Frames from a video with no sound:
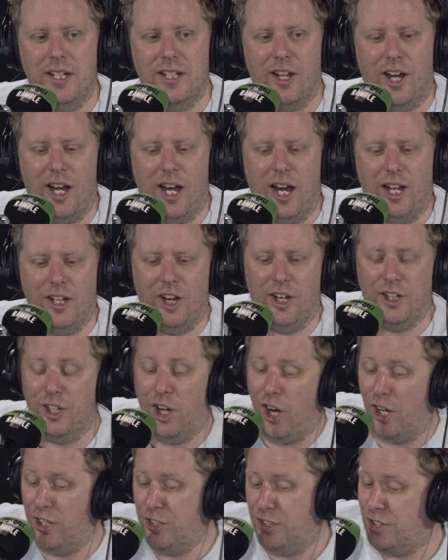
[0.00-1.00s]
like I,
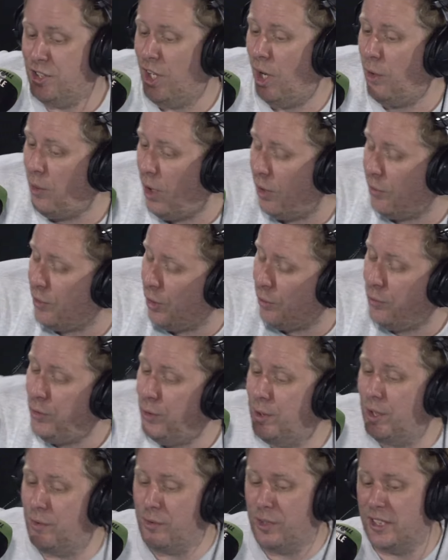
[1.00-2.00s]
I, I, just know I've got a
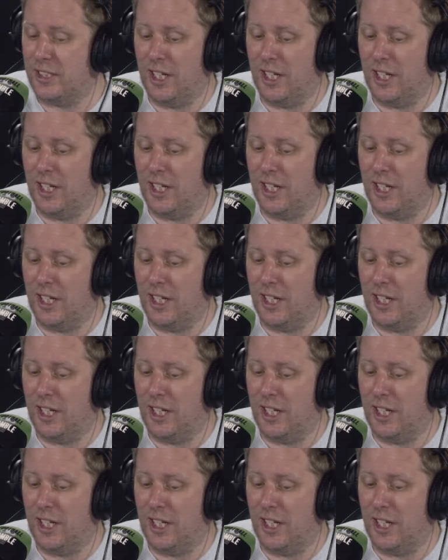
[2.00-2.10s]
few different